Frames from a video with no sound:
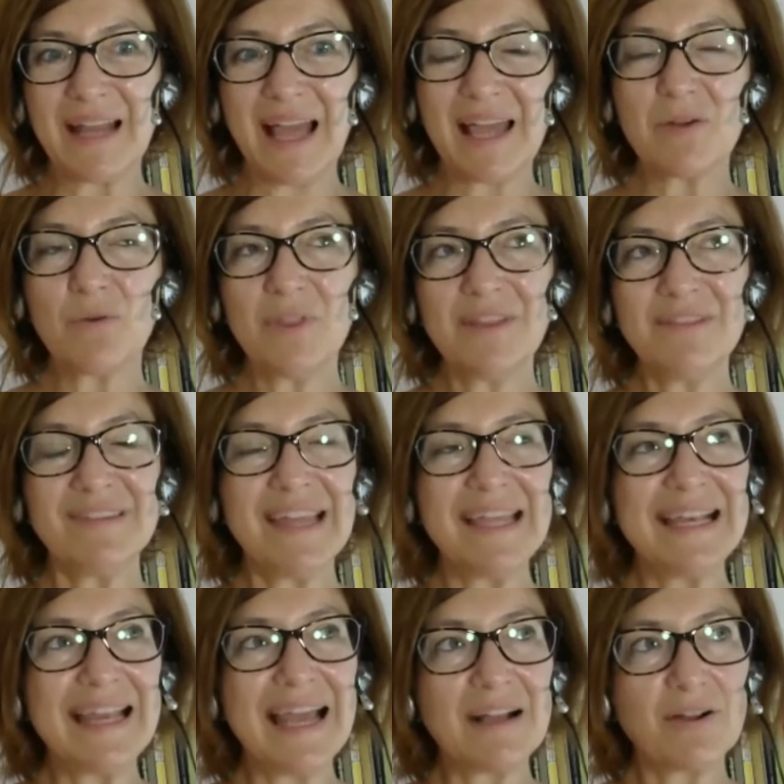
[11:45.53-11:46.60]
I wouldn't
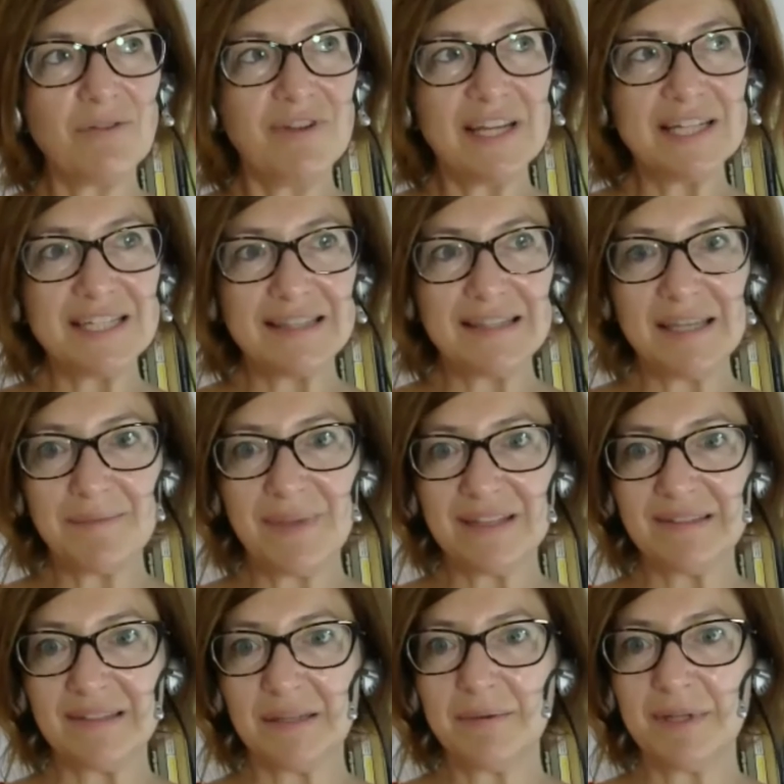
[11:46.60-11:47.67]
say lack of
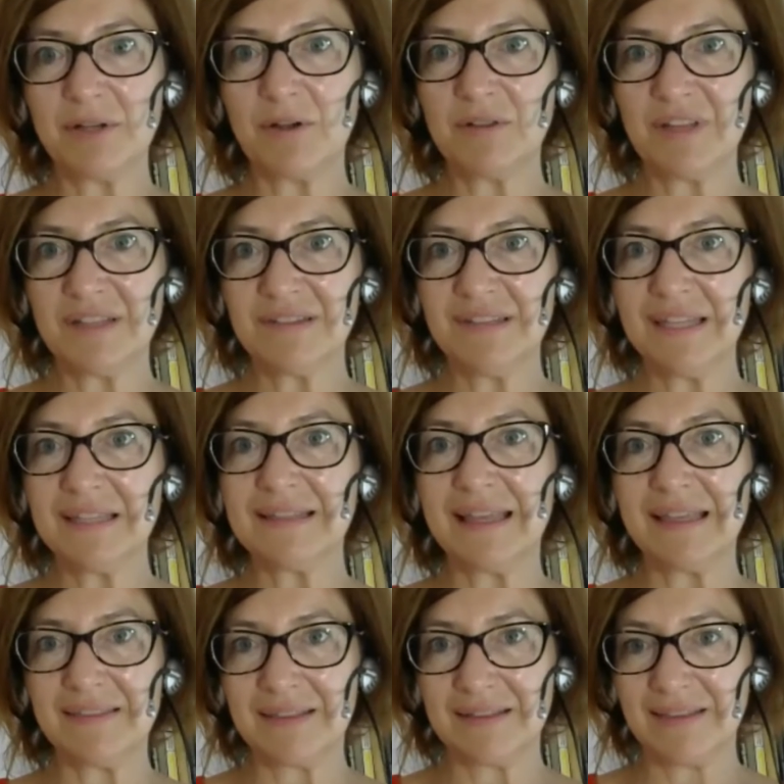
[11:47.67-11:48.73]
legitimacy, because I think
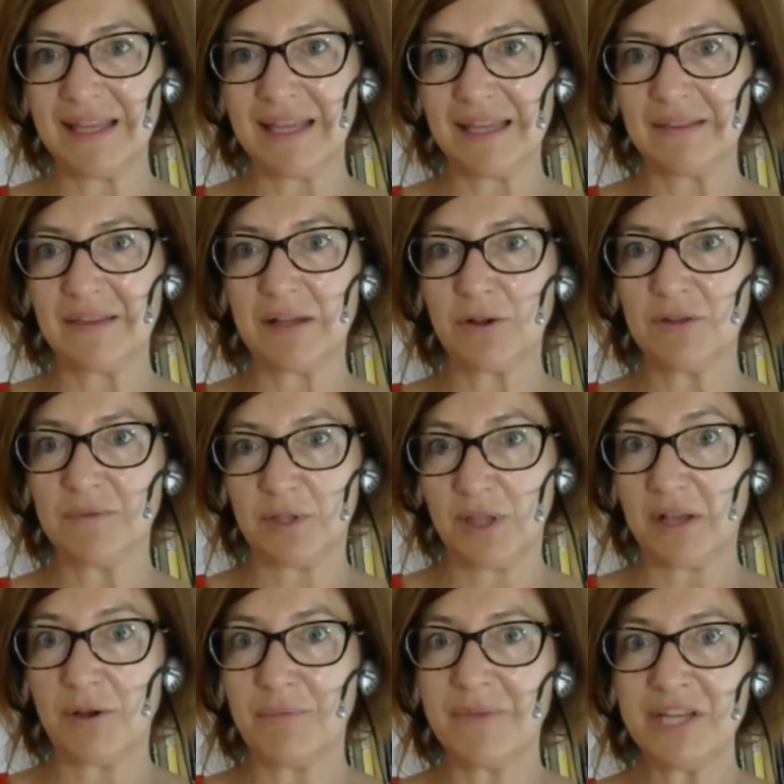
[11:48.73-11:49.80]

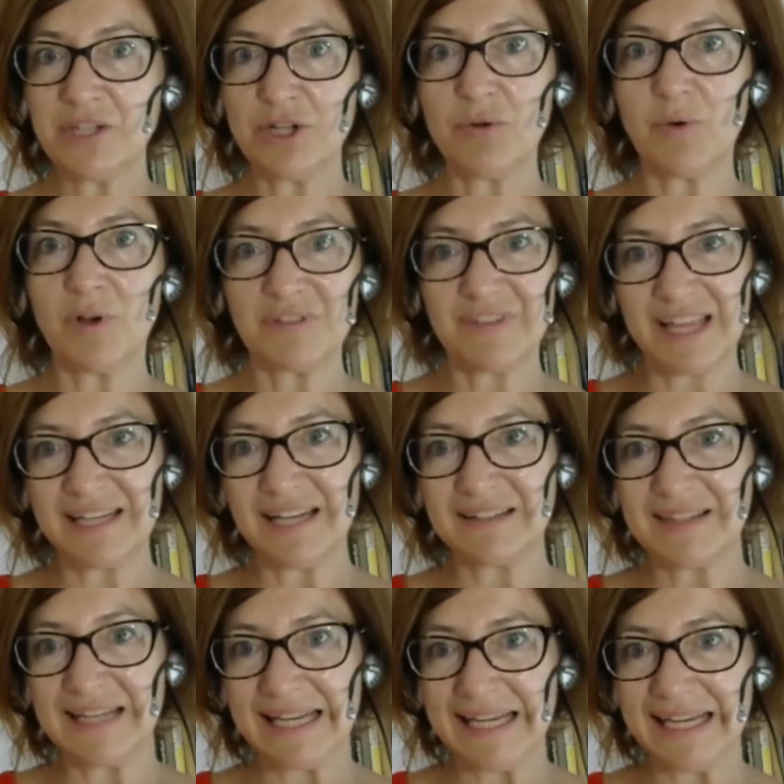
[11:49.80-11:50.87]
the convention was
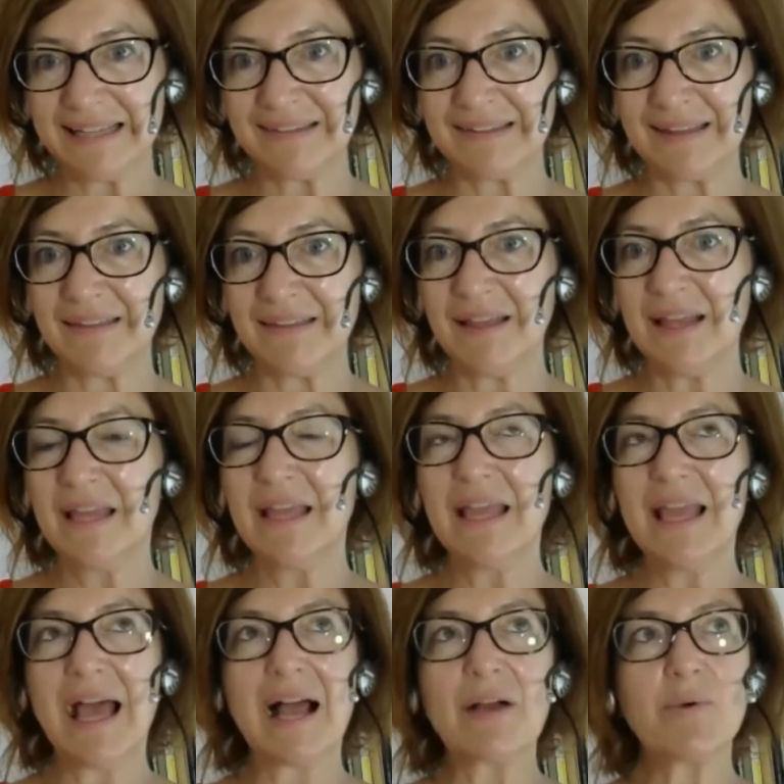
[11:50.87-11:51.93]
directly elected,
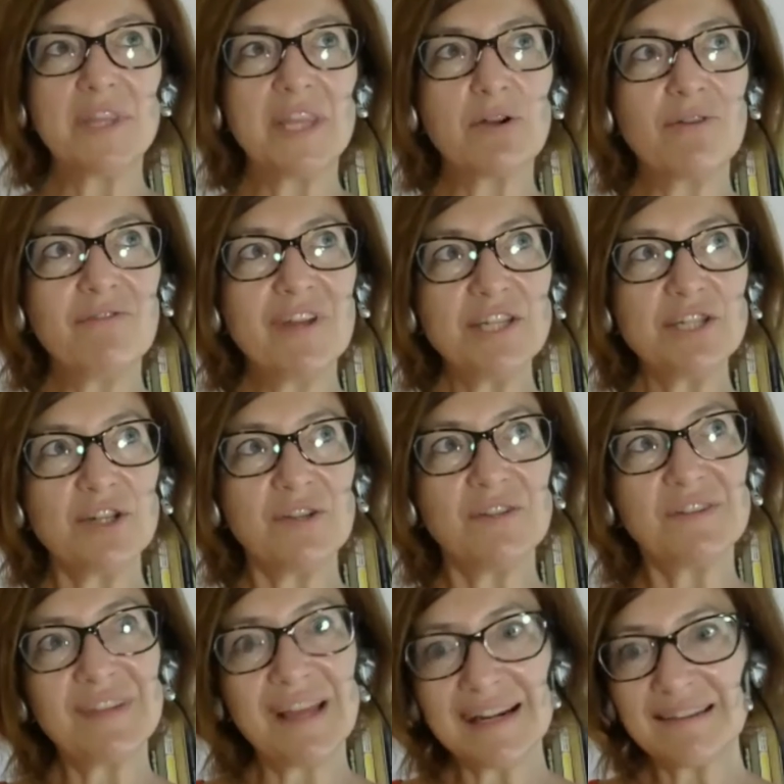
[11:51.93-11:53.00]
and when the convention
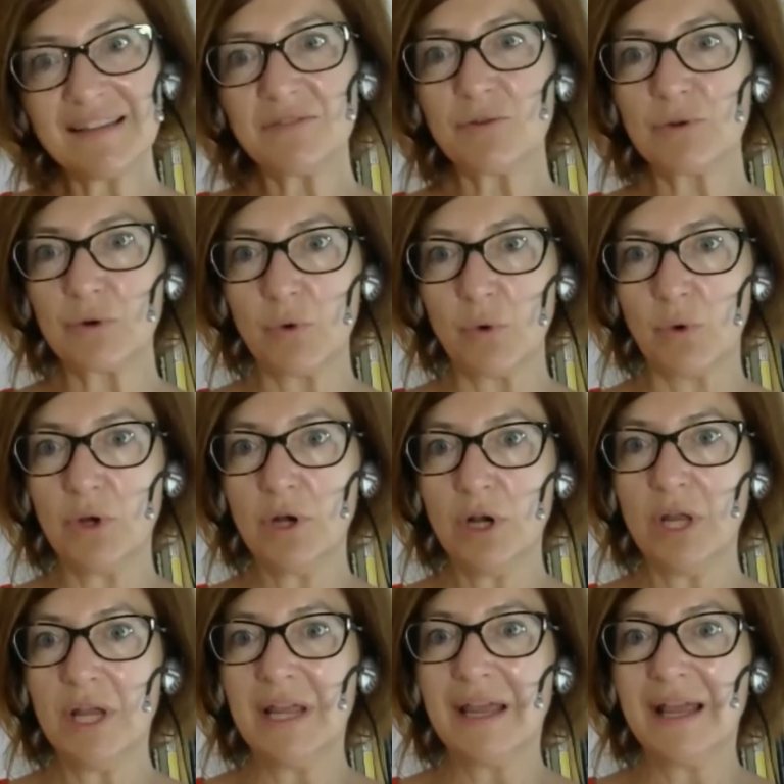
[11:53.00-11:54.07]
started to rule,
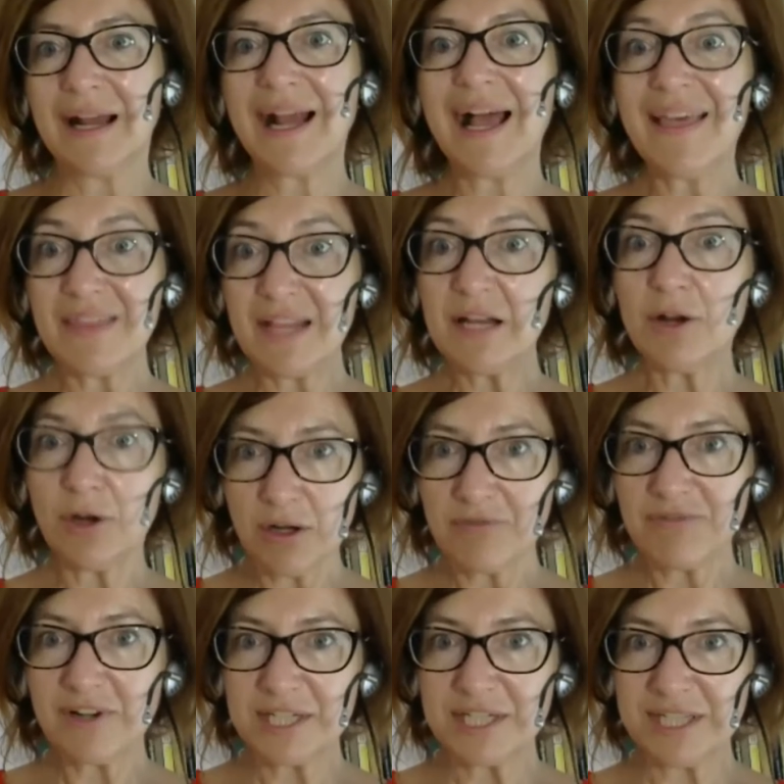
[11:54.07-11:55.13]
had a lot
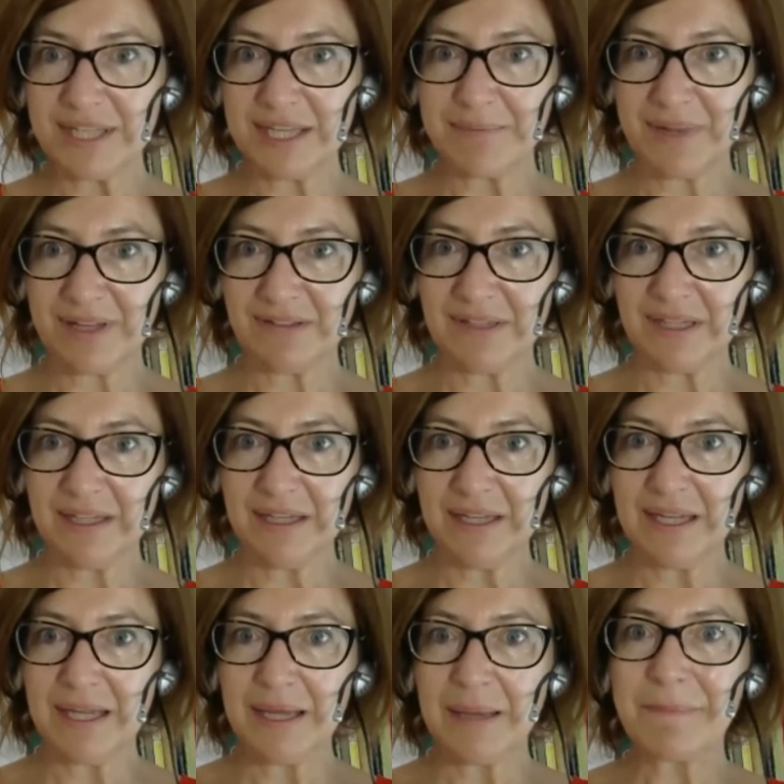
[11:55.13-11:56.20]
of legitimacy,
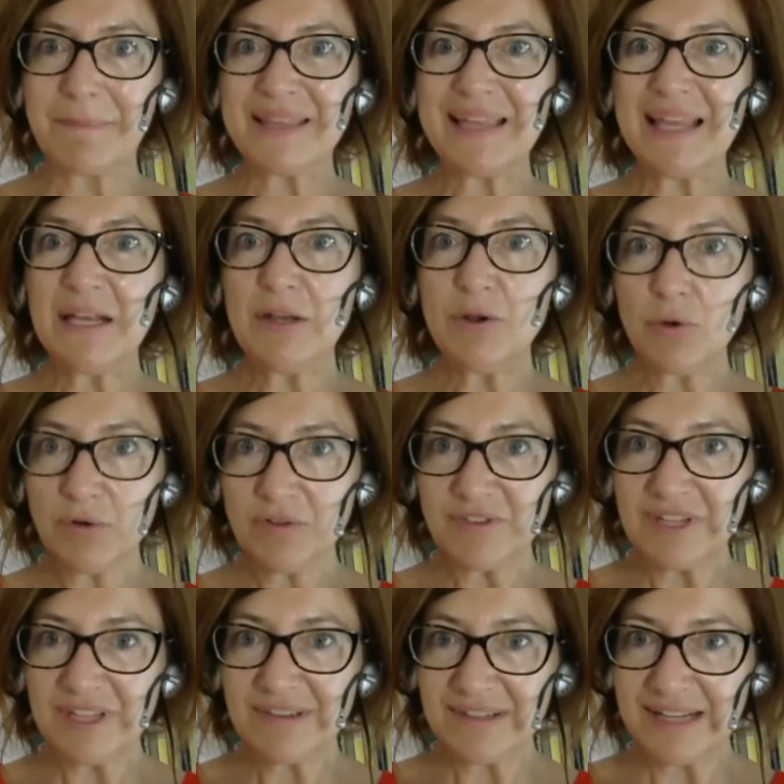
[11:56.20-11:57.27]
but they lose
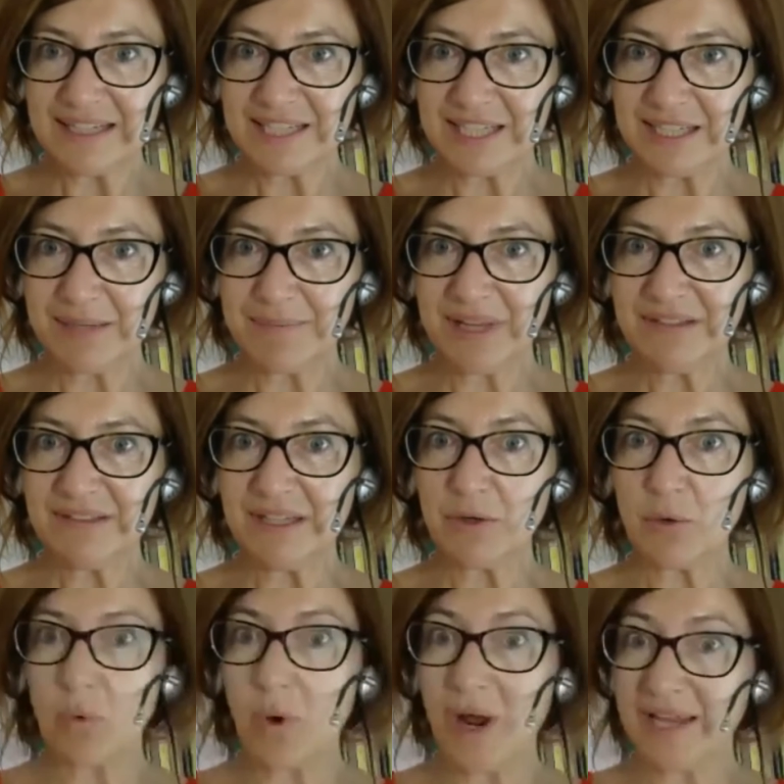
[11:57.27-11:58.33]
this
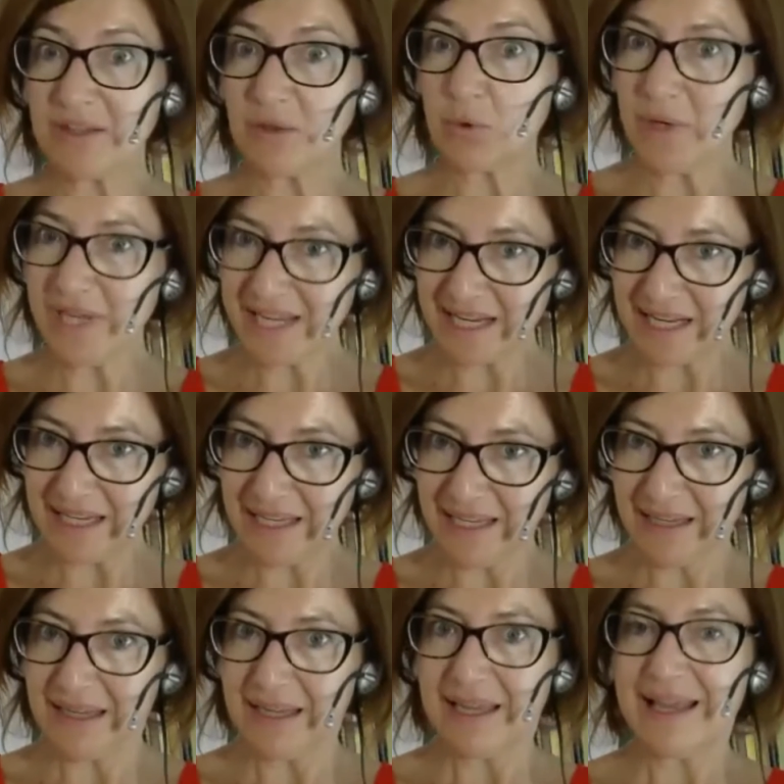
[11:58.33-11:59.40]
legitimacy quite quickly.